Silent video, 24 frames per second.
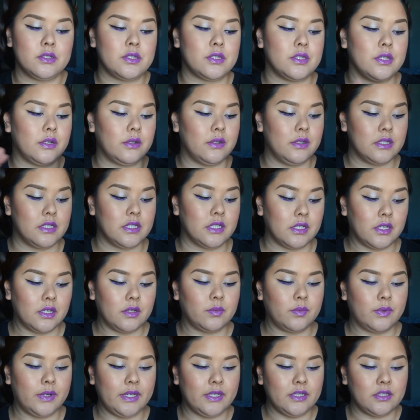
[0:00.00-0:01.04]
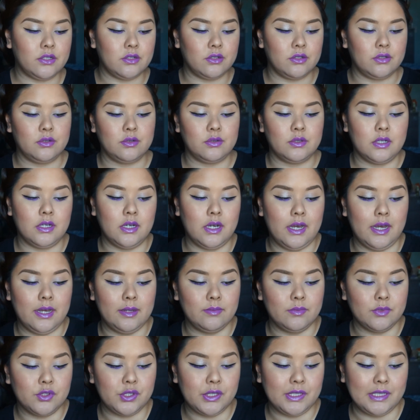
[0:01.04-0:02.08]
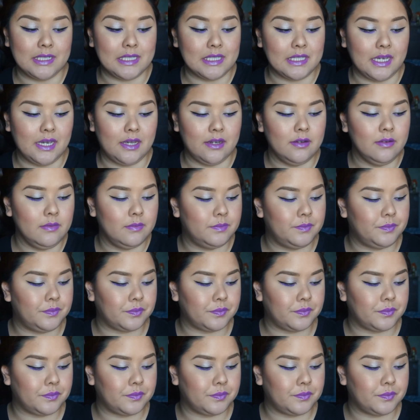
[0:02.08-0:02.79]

So it's a good way to treat the skin.